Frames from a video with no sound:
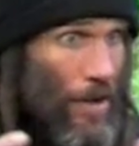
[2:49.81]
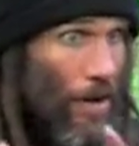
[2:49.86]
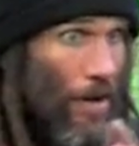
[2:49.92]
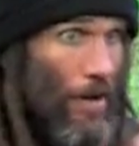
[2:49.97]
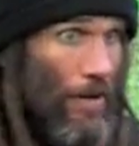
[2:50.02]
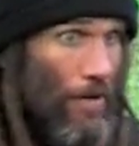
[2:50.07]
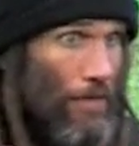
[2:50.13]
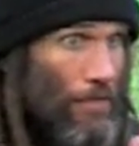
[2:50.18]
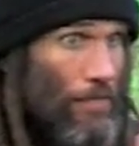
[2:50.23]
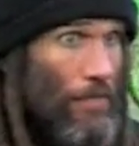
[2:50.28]

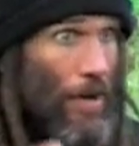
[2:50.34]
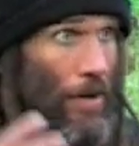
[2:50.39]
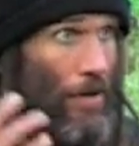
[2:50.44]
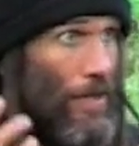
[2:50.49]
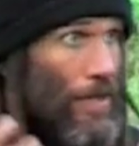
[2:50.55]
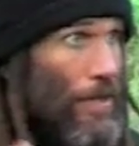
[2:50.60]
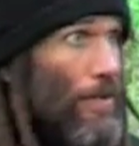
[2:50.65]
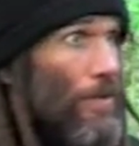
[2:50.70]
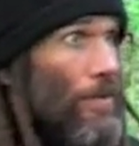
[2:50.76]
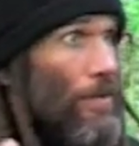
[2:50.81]
our
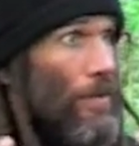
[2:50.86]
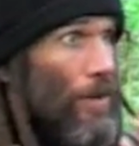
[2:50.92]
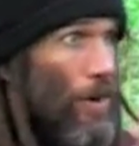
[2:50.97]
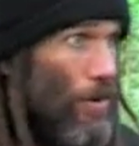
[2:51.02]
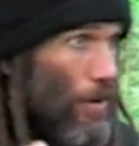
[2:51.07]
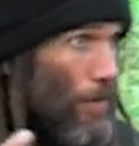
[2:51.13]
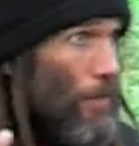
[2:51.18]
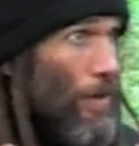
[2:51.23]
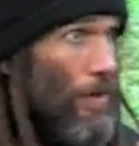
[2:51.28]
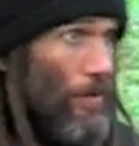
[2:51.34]
inner
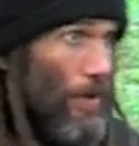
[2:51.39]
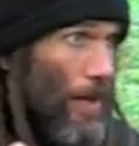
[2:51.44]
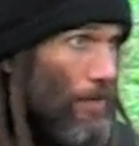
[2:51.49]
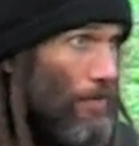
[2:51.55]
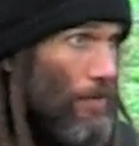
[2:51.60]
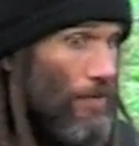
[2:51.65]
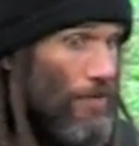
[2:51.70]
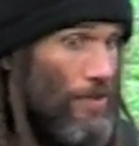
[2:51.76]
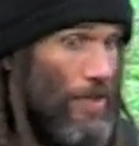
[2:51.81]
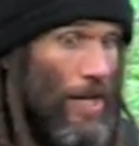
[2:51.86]
hormone
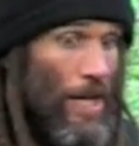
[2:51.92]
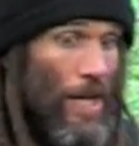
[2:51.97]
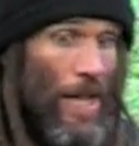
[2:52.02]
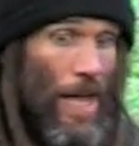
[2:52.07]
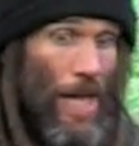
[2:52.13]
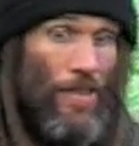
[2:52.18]
levels.